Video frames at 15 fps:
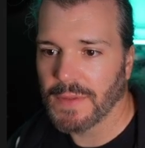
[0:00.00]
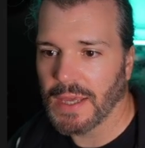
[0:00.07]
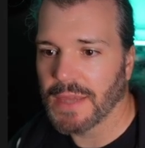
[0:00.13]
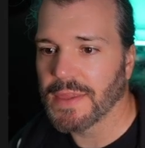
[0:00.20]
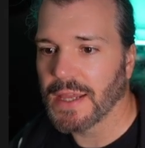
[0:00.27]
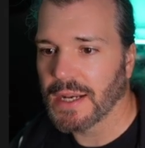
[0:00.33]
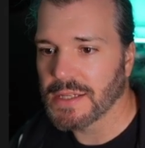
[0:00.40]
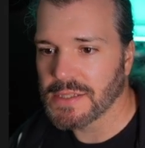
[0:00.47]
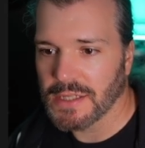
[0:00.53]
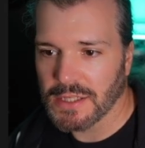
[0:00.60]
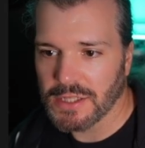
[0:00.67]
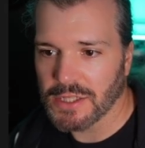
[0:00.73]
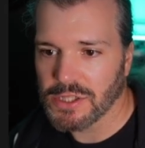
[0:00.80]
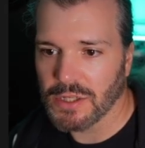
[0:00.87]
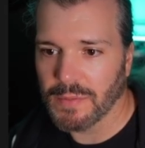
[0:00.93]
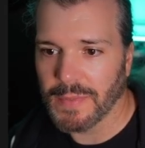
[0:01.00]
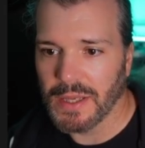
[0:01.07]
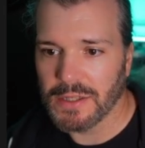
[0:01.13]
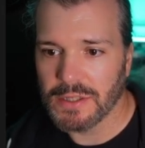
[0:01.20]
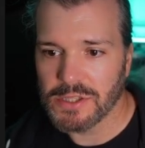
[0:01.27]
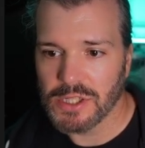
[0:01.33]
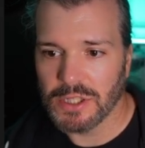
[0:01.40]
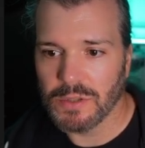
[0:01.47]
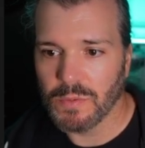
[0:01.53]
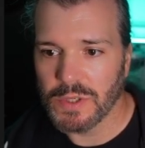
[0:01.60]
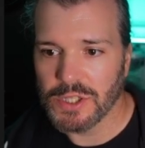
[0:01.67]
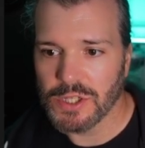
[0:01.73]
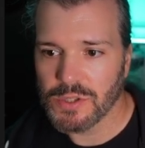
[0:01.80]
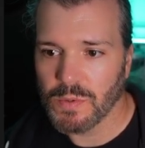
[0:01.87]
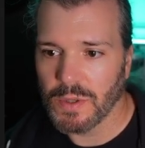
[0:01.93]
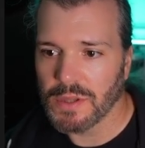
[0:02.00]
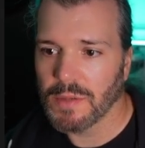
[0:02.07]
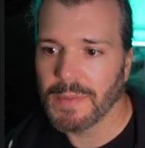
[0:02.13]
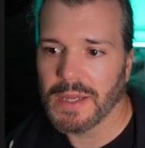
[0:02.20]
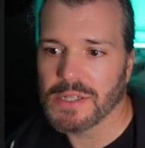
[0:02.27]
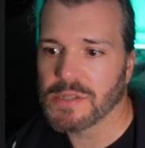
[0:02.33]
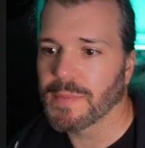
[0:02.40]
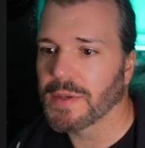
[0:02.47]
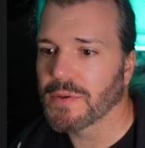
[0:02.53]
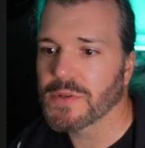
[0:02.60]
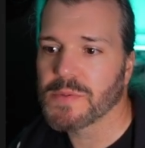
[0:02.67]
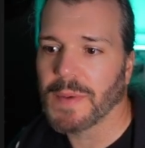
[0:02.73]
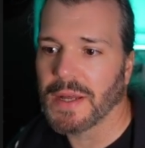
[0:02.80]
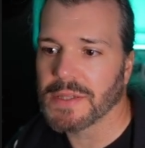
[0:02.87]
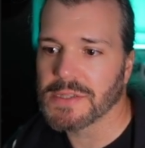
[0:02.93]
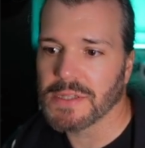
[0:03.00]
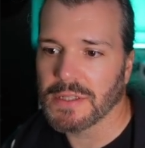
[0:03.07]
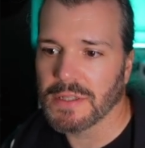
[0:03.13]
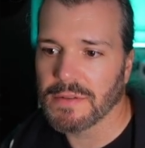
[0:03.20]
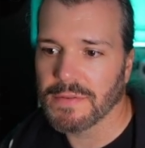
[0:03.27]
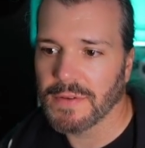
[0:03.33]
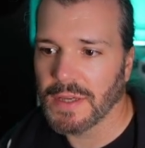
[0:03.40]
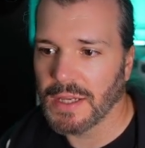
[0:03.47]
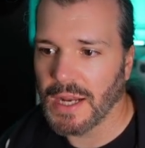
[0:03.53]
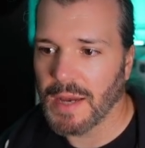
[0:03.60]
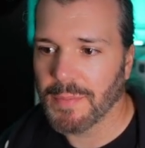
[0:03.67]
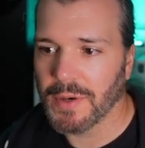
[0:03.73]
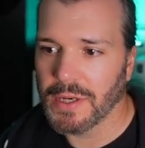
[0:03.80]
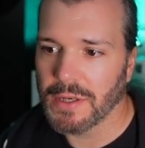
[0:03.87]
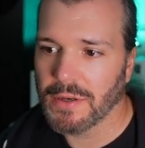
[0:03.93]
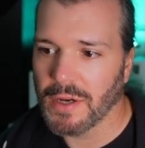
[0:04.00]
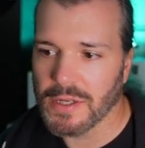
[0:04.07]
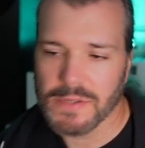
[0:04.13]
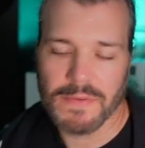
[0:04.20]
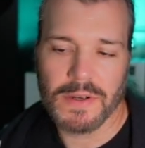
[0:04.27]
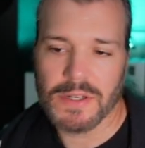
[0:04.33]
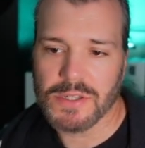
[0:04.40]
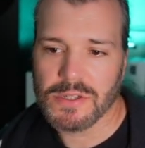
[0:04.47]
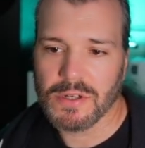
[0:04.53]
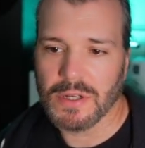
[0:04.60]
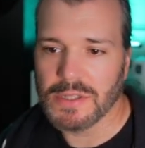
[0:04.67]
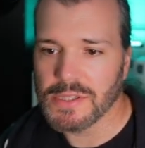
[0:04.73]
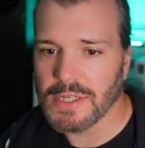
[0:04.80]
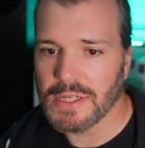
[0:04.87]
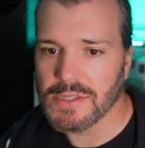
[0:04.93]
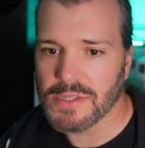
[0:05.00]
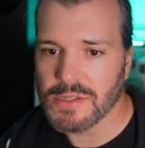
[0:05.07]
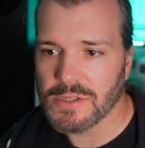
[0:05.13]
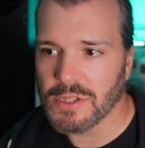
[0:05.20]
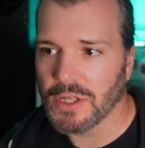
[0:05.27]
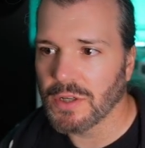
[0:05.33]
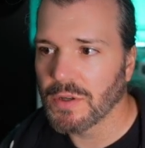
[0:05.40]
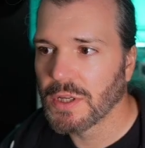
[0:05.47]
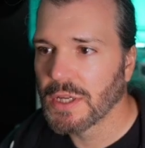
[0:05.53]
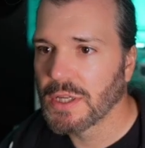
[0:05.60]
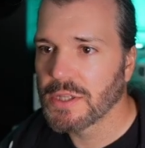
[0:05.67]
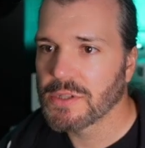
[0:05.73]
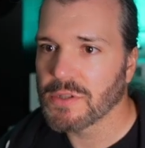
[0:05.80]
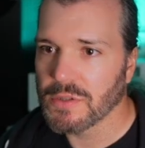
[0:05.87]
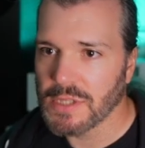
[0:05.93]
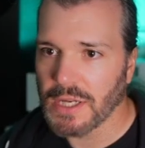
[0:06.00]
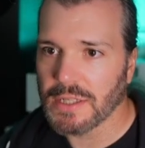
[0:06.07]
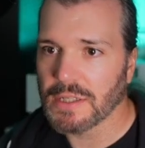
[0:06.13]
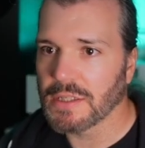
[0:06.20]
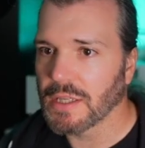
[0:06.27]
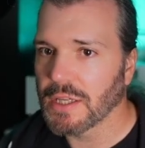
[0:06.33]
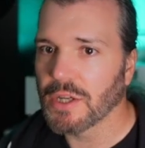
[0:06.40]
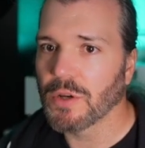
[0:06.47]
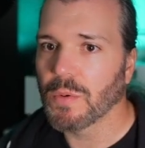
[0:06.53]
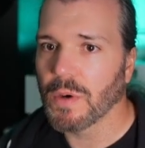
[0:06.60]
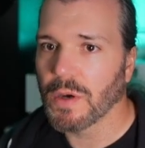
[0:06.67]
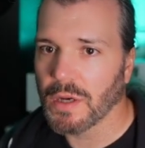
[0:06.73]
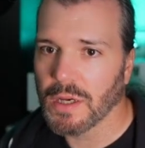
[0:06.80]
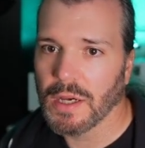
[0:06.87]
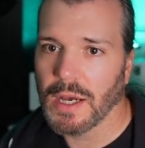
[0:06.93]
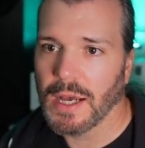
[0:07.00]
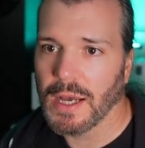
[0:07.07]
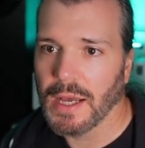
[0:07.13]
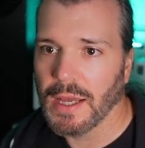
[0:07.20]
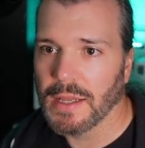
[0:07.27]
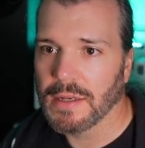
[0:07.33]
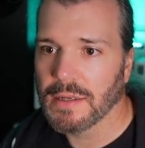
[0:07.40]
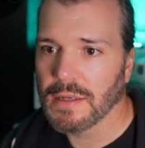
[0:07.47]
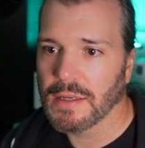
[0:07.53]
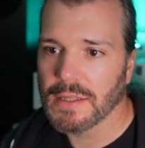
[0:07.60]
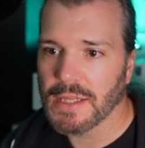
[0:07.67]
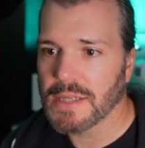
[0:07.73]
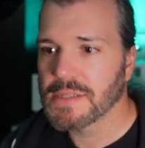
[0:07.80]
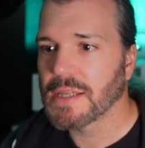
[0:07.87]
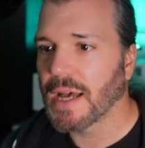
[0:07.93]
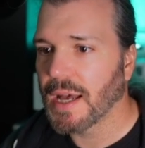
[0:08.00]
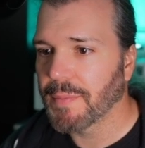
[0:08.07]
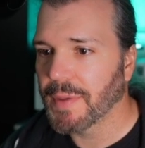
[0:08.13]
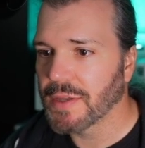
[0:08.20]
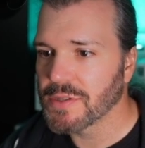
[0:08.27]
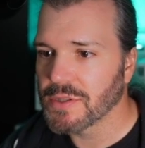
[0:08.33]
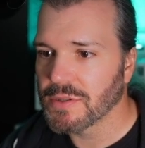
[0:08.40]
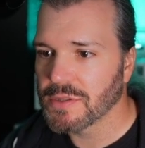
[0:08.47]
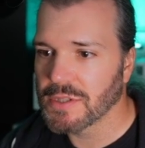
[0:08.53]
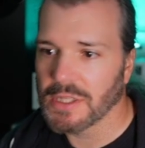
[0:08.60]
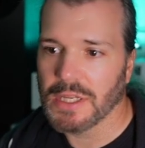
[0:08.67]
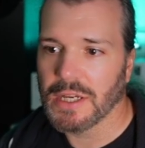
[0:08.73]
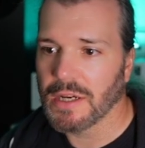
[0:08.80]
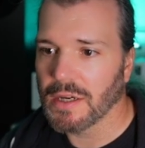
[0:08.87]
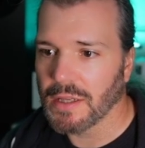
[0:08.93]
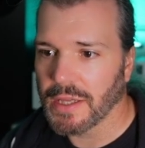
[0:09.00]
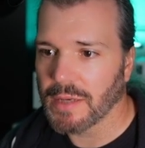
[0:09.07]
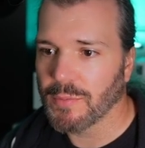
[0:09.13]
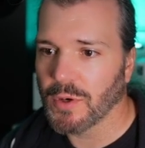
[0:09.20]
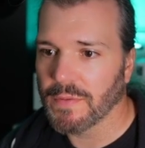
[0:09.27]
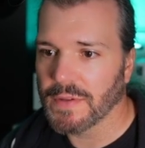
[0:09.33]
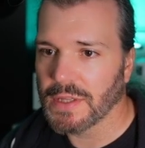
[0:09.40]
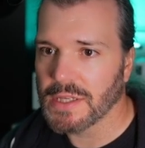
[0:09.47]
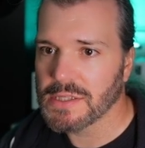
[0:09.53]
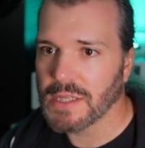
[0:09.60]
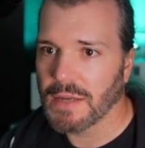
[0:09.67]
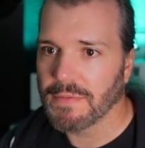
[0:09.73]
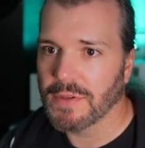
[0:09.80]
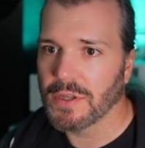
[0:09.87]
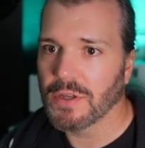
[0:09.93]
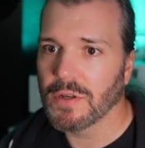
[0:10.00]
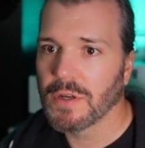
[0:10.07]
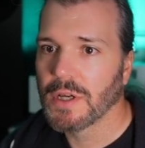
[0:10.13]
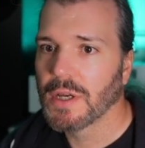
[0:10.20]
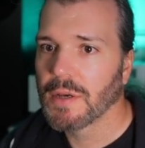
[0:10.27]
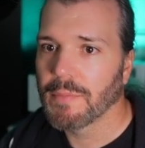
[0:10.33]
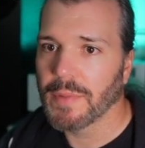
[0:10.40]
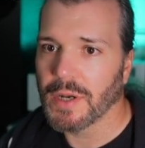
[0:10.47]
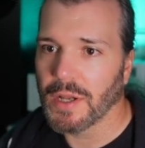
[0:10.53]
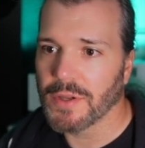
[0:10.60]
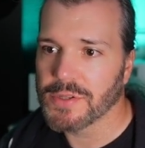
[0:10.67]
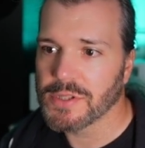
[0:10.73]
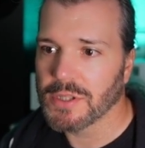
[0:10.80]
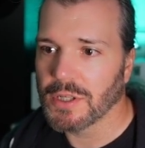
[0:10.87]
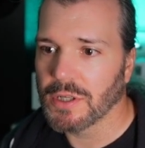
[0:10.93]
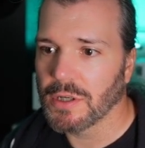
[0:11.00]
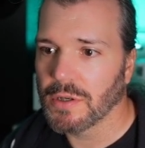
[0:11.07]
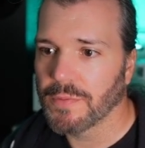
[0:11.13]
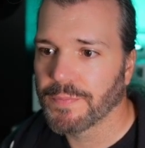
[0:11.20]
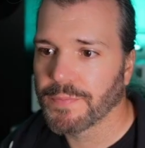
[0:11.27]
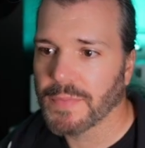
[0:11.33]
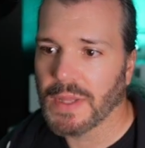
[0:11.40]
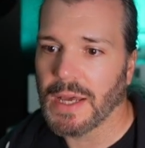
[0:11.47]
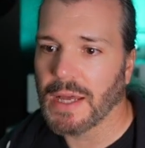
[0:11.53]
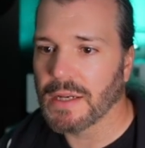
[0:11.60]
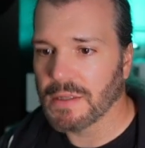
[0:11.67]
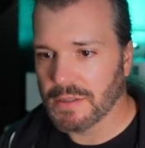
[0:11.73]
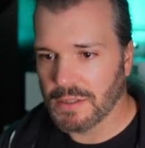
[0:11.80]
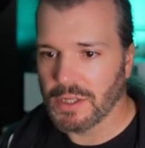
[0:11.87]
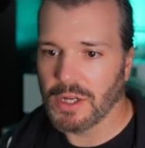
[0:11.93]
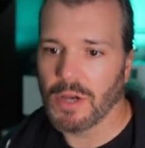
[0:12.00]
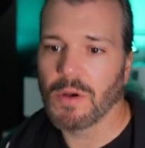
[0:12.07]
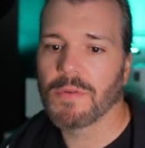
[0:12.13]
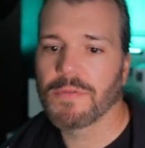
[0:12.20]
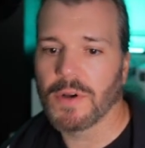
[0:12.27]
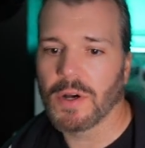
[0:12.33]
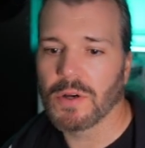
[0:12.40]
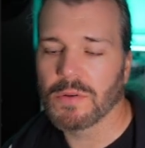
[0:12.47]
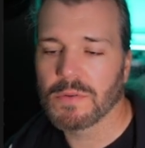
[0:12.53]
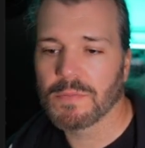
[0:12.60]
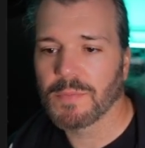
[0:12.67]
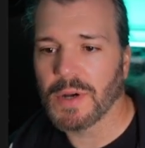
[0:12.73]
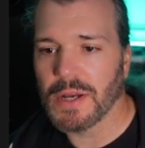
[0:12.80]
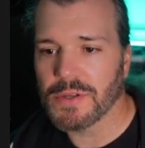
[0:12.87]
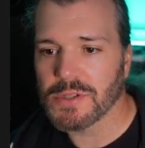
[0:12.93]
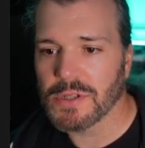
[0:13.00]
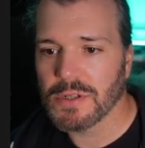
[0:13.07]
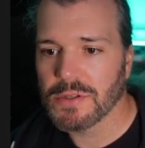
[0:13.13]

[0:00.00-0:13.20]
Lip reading: And then as an additional mention, we just want the page to be responsive and operate across various screen sizes. So technically it'll work on a desktop, as you see here, like more of a desktop view, but also on, a phone browser.